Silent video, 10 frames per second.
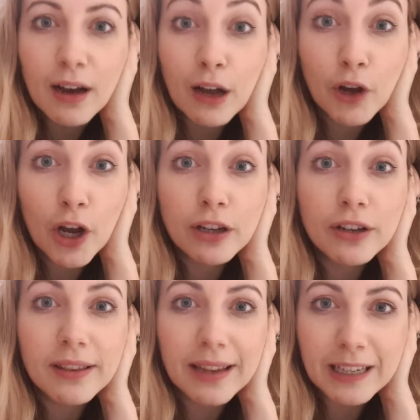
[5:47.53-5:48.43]
I've
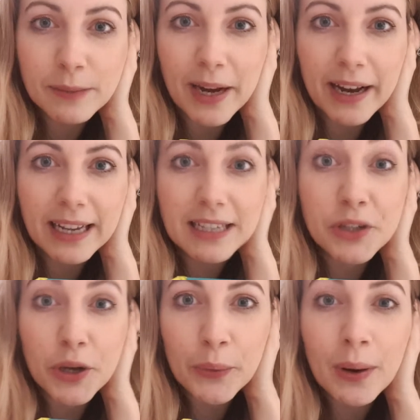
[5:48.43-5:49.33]
heard good things about it,
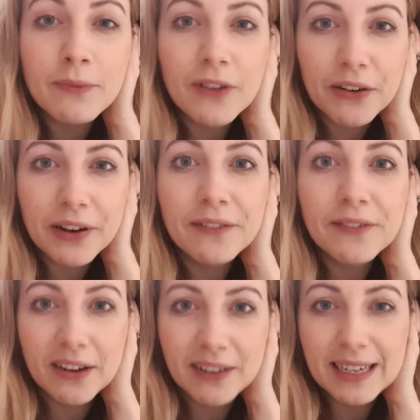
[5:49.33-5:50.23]
so I'm very,
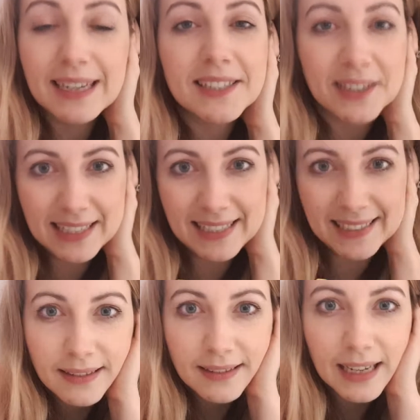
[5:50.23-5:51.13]
very excited.